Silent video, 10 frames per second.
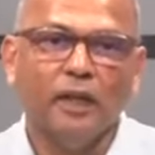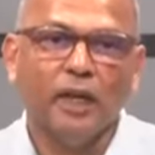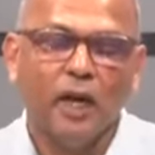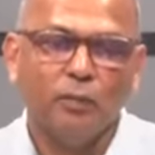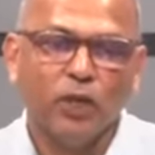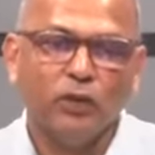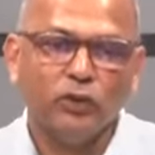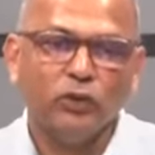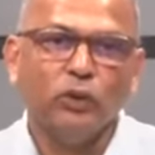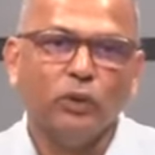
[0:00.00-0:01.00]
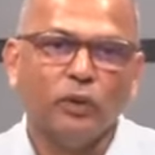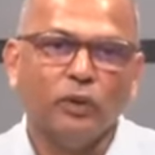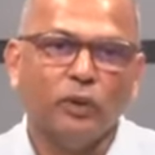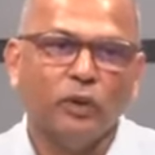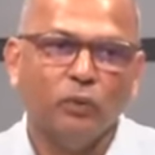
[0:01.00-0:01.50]
I'm not sure
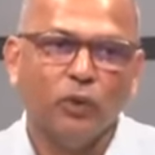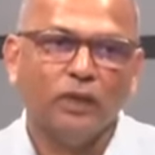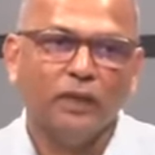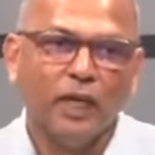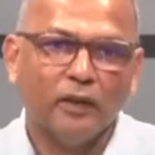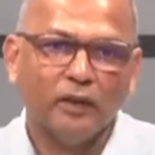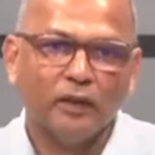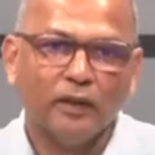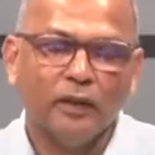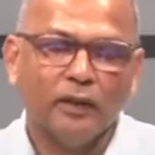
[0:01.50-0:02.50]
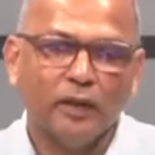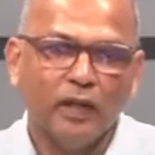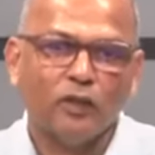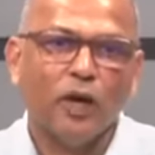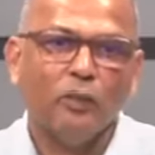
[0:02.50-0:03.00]
what that
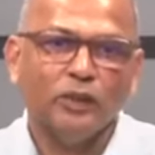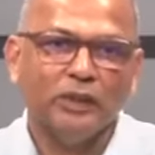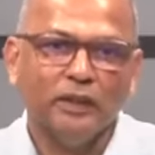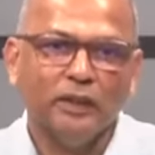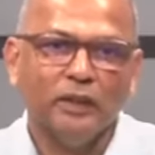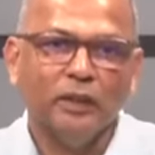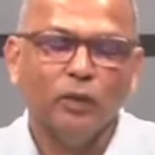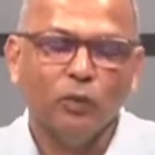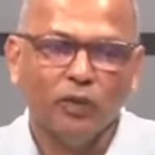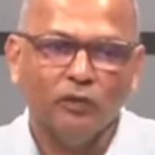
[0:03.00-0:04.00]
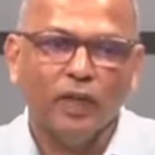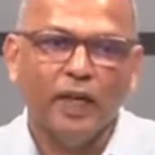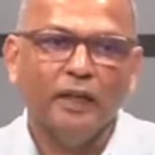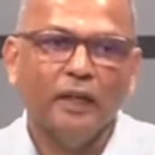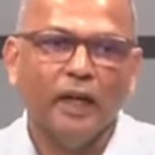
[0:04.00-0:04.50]
autopsy would find.